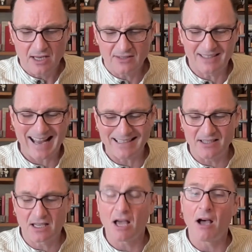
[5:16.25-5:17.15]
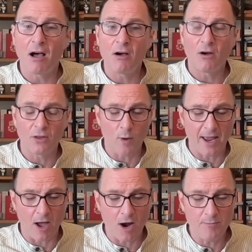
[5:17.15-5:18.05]
said Dad in the car on the
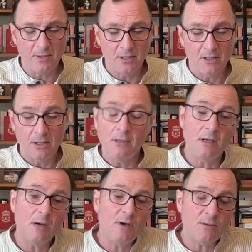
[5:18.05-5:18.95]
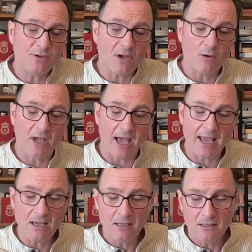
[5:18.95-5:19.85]
way home. "It was
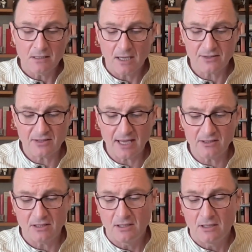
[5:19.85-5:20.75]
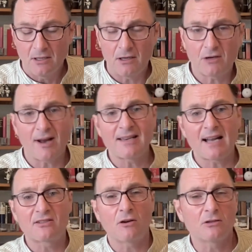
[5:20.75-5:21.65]
okay," I said.
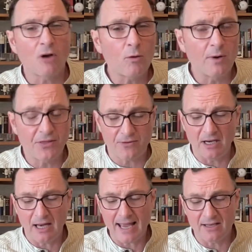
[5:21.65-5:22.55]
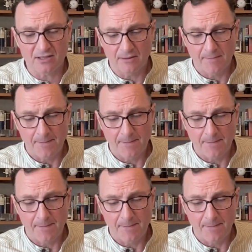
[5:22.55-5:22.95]
"Grandad's got a dog with 3 legs."